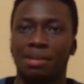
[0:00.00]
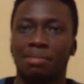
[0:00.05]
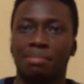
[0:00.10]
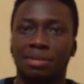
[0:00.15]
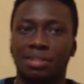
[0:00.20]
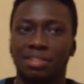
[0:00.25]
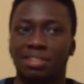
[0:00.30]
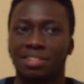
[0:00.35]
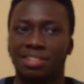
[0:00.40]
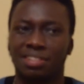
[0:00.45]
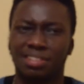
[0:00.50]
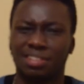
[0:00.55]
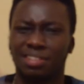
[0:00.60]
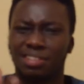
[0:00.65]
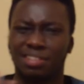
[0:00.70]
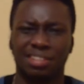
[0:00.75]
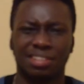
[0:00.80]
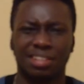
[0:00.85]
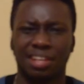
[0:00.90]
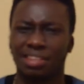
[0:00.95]
but
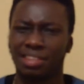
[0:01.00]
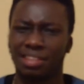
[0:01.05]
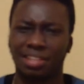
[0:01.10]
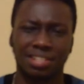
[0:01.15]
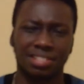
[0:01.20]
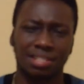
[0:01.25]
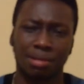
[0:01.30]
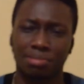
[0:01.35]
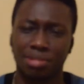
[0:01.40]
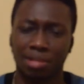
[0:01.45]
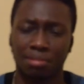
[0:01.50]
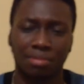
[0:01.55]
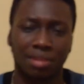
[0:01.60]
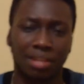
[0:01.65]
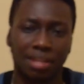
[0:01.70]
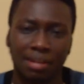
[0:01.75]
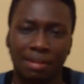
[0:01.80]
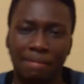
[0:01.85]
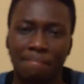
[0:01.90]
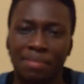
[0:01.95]
I think sometime
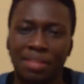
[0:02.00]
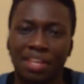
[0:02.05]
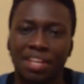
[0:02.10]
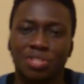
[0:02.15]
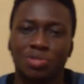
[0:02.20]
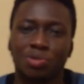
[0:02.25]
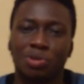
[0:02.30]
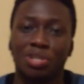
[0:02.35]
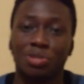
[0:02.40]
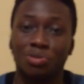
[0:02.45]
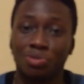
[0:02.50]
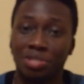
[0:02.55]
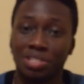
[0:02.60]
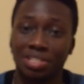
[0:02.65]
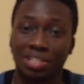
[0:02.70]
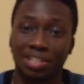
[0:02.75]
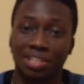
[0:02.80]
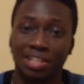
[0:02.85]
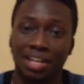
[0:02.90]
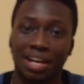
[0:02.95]
there. So he
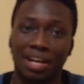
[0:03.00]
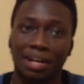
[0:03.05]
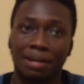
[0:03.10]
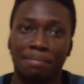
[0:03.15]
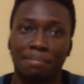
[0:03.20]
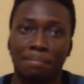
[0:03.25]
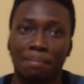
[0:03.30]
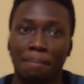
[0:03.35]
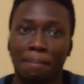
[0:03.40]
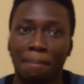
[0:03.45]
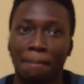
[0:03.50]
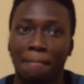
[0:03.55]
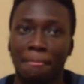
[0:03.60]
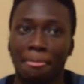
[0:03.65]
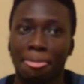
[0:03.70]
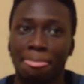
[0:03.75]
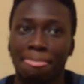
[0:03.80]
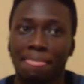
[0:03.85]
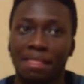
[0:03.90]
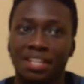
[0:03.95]
tweeted, um,
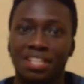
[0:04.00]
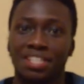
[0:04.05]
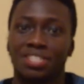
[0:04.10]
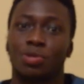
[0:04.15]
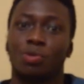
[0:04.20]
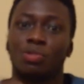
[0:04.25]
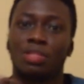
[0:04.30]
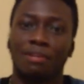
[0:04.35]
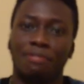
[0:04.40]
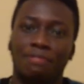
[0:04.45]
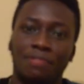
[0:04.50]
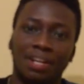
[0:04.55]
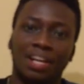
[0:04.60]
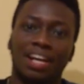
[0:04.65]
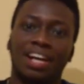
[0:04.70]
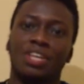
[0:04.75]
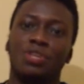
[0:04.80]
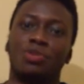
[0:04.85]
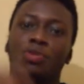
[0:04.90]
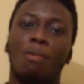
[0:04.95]
South
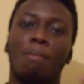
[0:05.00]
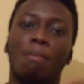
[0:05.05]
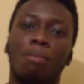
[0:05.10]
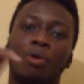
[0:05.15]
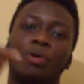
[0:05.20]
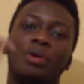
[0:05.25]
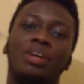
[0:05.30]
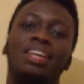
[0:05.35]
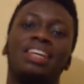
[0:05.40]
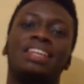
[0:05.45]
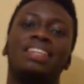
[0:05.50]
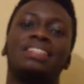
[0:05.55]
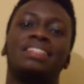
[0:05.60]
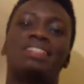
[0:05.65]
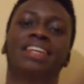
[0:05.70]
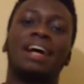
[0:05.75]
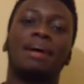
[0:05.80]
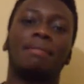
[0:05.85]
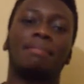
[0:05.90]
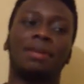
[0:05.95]
Africa, your boy is
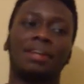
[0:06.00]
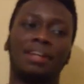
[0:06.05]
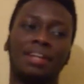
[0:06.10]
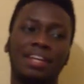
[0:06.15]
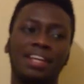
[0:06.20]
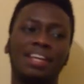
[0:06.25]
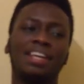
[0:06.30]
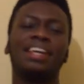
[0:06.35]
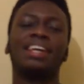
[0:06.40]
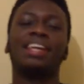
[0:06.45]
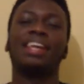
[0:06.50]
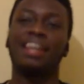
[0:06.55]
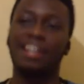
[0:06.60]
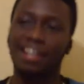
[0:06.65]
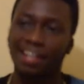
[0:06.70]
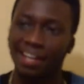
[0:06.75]
coming. Like,